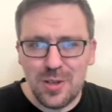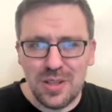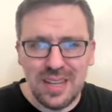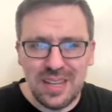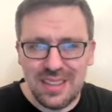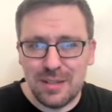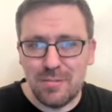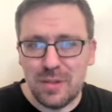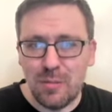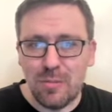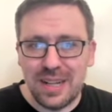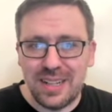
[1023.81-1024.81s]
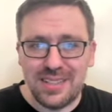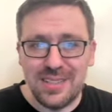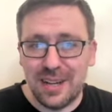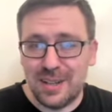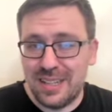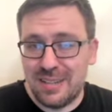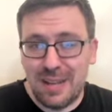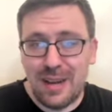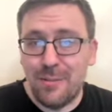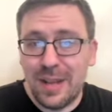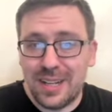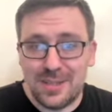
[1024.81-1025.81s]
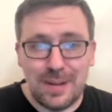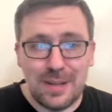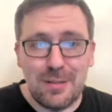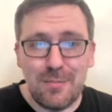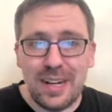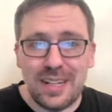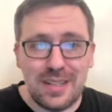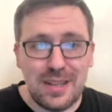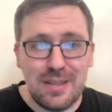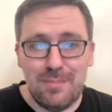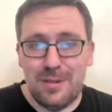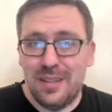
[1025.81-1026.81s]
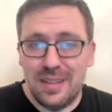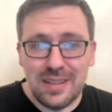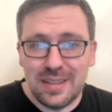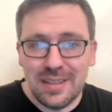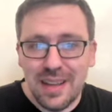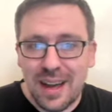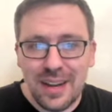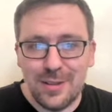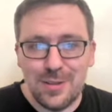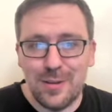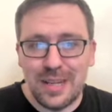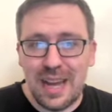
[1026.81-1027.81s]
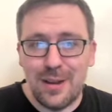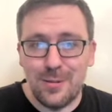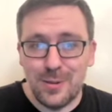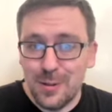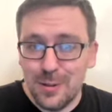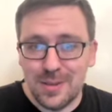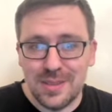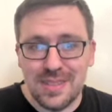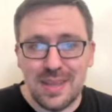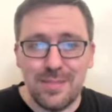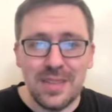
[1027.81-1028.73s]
And I think, you know, I'm not expecting Reddick to completely decline into a guy who's useless.